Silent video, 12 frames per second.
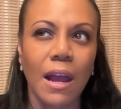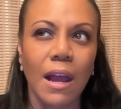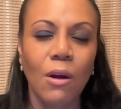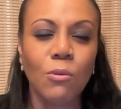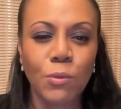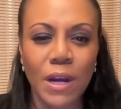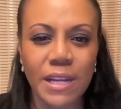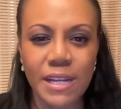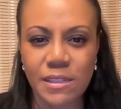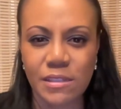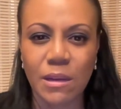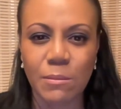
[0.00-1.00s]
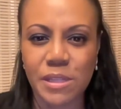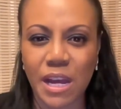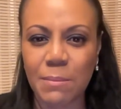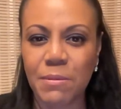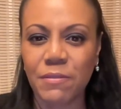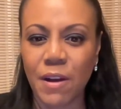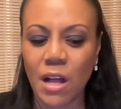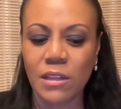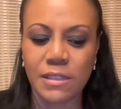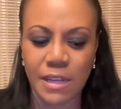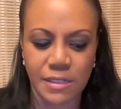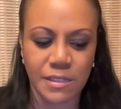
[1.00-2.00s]
running some type of
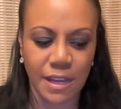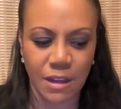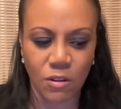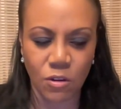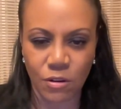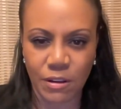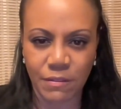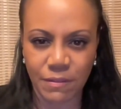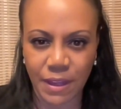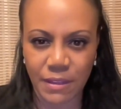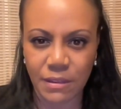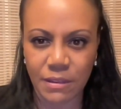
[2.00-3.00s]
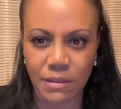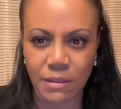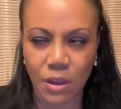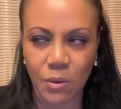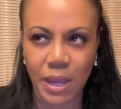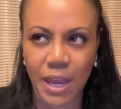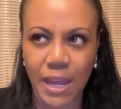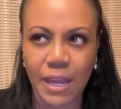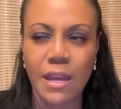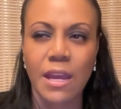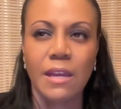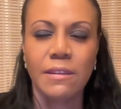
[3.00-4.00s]
holiday sale or event. Okay,
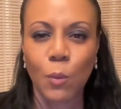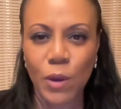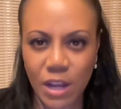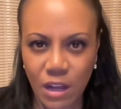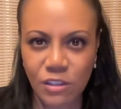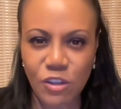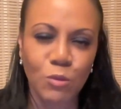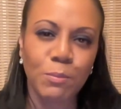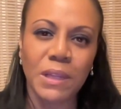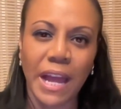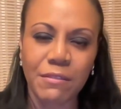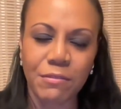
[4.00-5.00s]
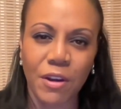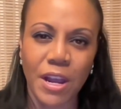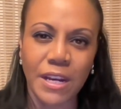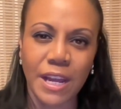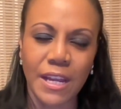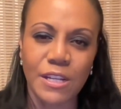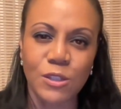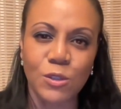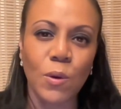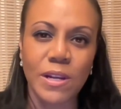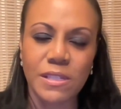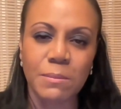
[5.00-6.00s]
now we all know Black Friday is
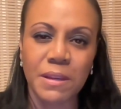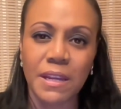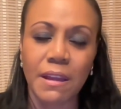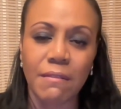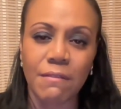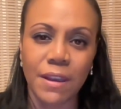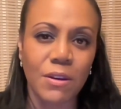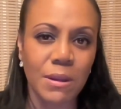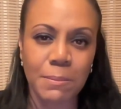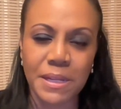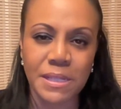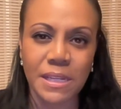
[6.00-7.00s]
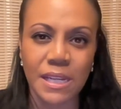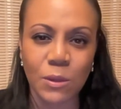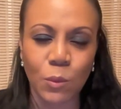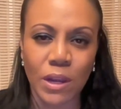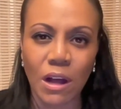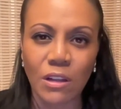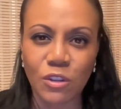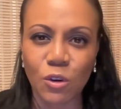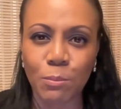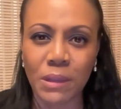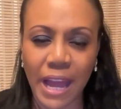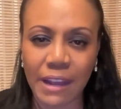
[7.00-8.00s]
going to be very busy. We all know
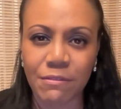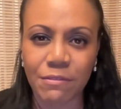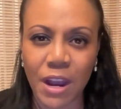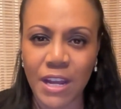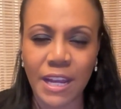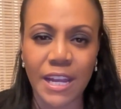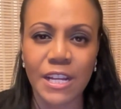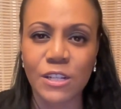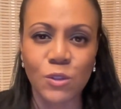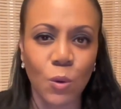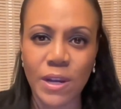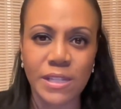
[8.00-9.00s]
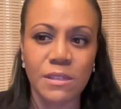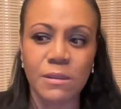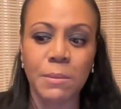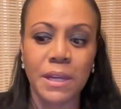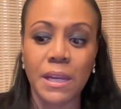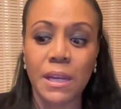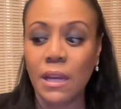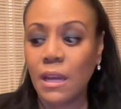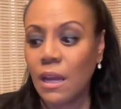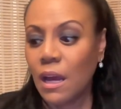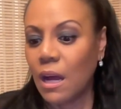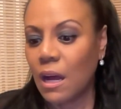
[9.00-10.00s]
Black Friday is going to be
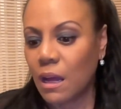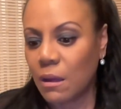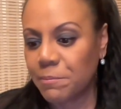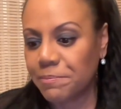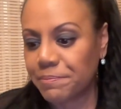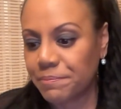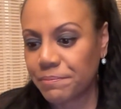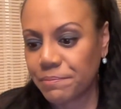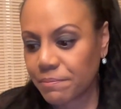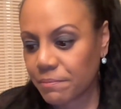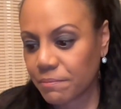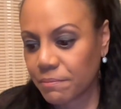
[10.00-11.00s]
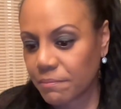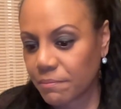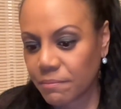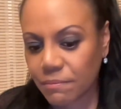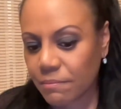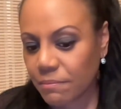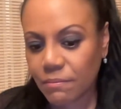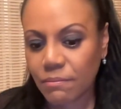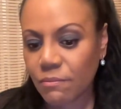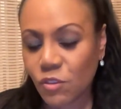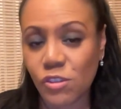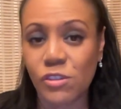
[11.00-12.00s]
um,
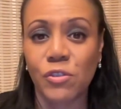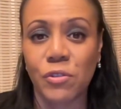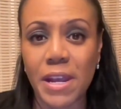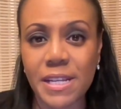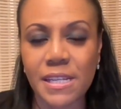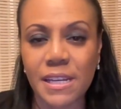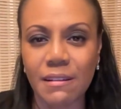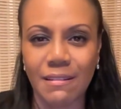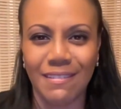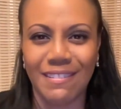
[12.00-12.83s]
just crazy,